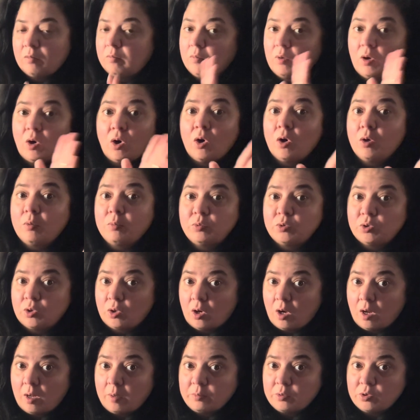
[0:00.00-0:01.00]
Herbs are
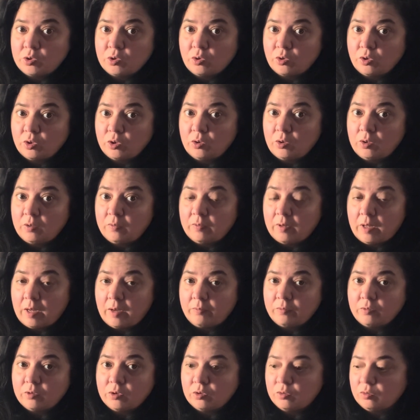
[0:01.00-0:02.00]
optional. You don't even
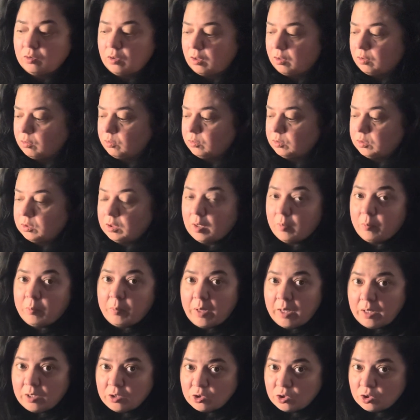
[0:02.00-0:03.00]
have to do those. A
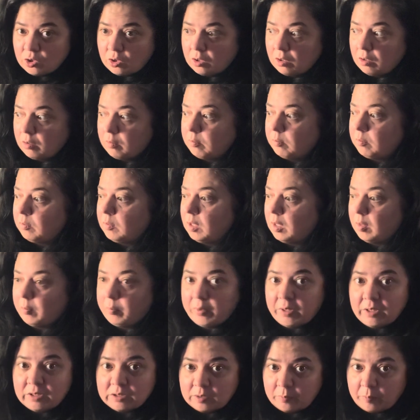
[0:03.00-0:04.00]
pendulum, a
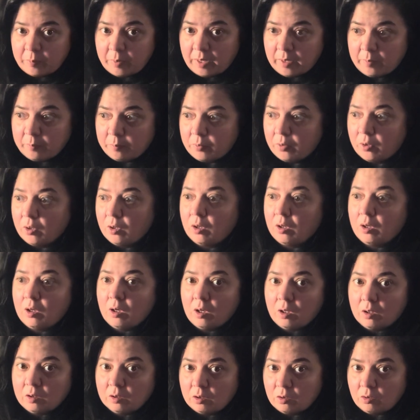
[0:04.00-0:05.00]
piece of paper,
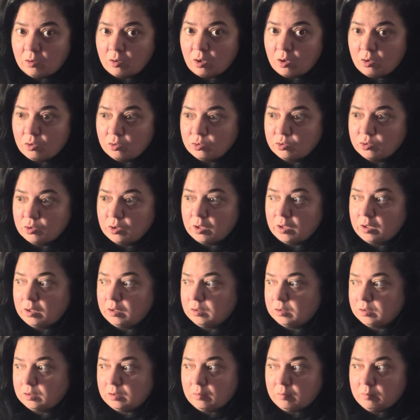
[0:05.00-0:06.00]
a little cauldron,
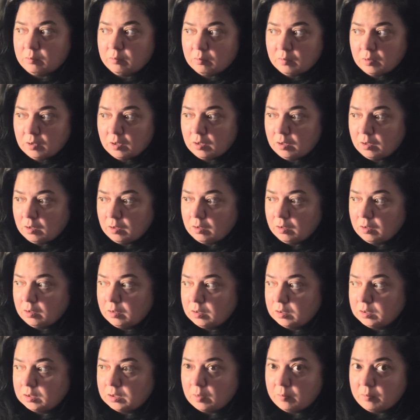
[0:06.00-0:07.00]

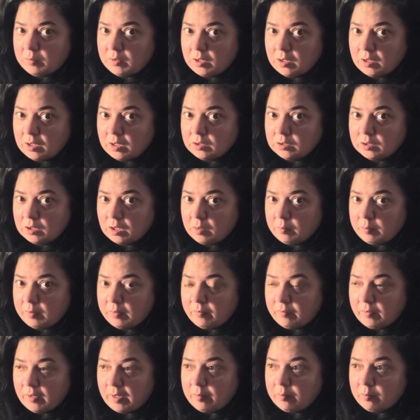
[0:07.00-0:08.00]
something that's going to be
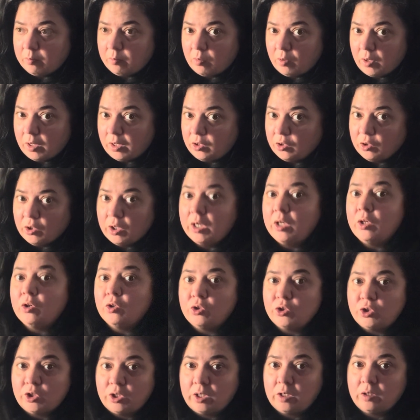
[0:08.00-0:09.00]
flammable, and your
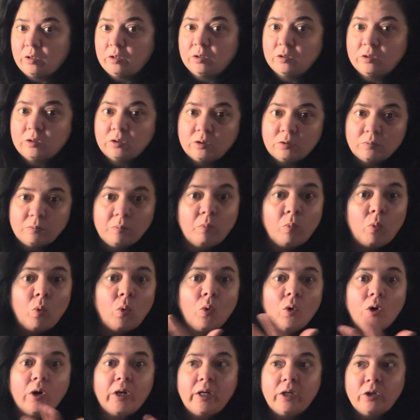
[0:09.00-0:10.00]
energy. This is
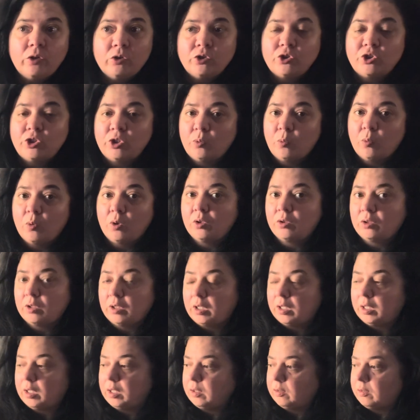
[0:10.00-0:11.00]
more energy work than
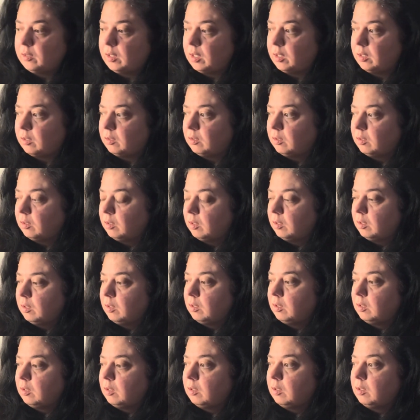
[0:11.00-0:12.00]
anything.
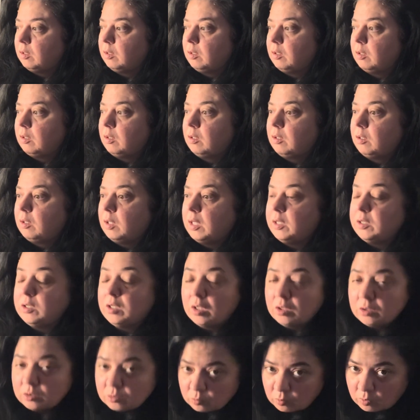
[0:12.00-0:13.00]
It
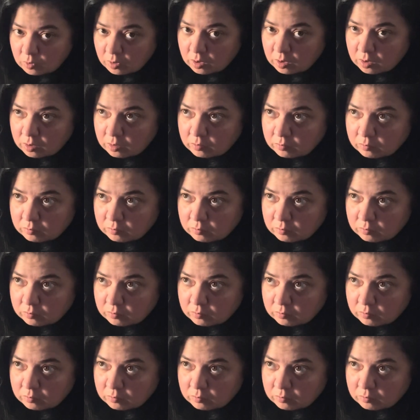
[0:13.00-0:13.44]
does work.